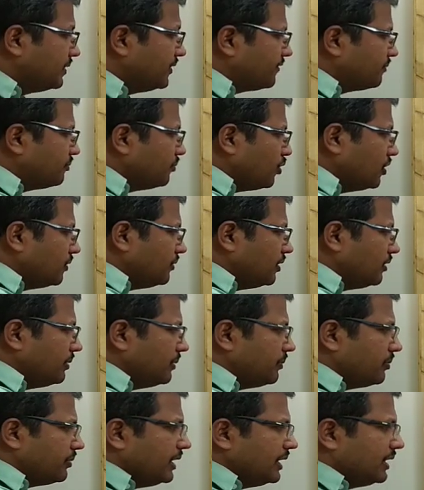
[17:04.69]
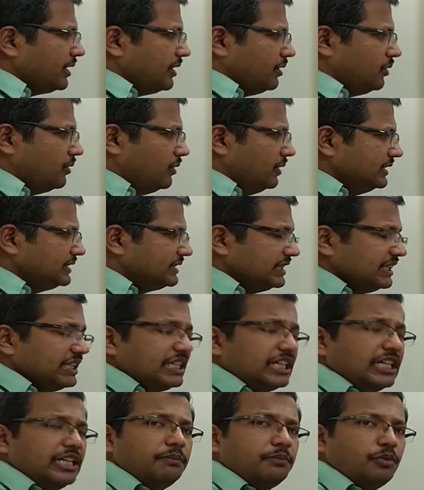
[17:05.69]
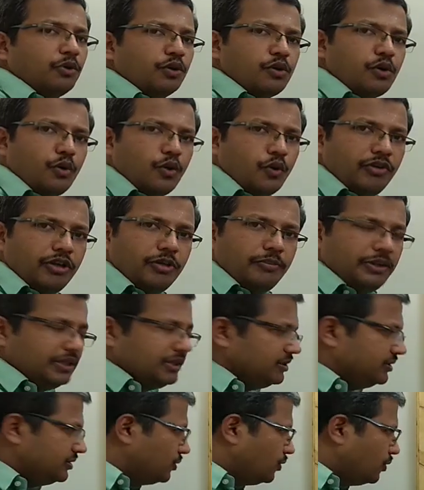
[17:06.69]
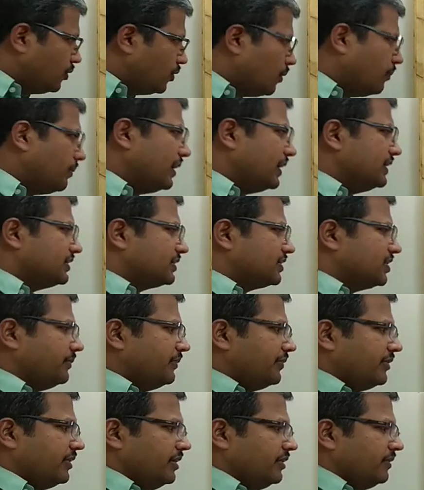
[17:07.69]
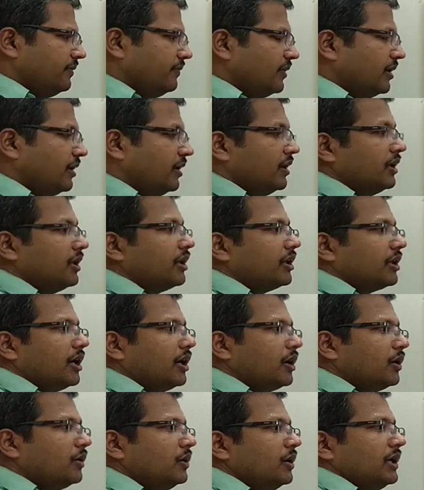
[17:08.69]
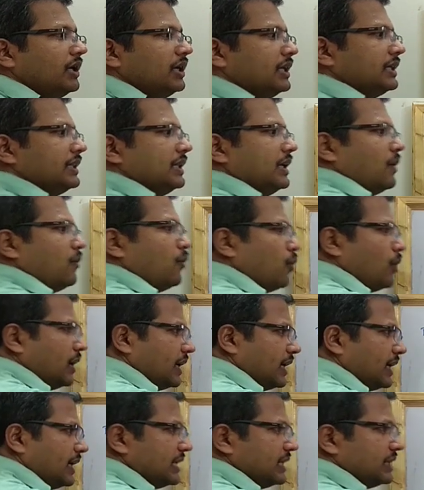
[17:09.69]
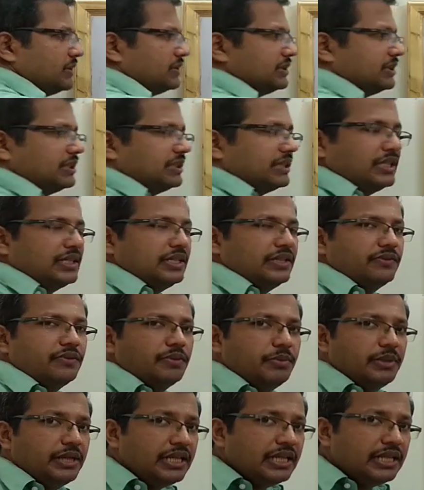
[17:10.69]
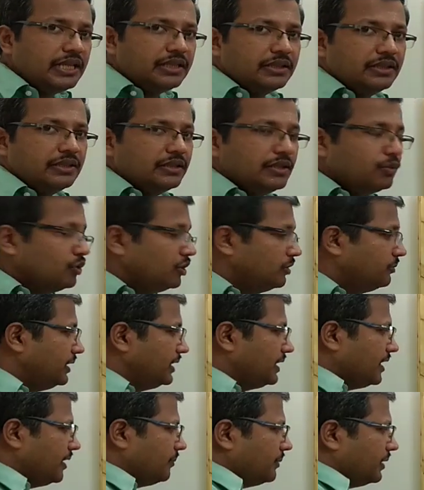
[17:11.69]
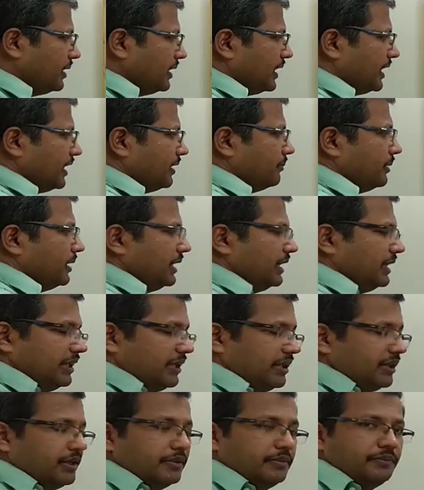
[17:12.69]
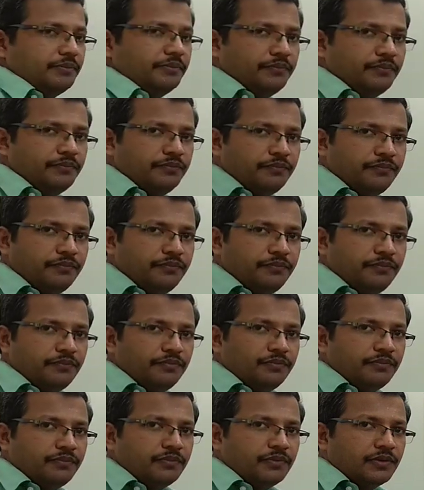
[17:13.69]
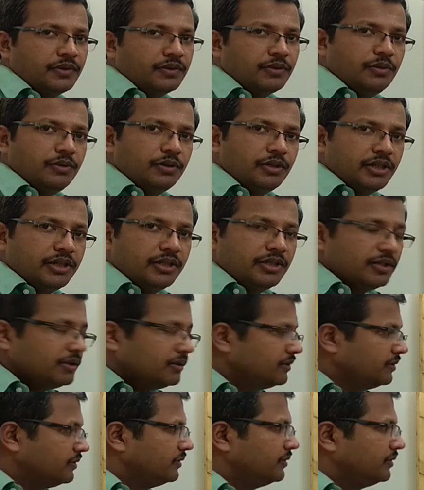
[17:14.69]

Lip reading: This bond will be breaking. Only single bond O will be there. So O minus comes here. Now the one hydrogen that is remaining there will be coming and binding here. Got it?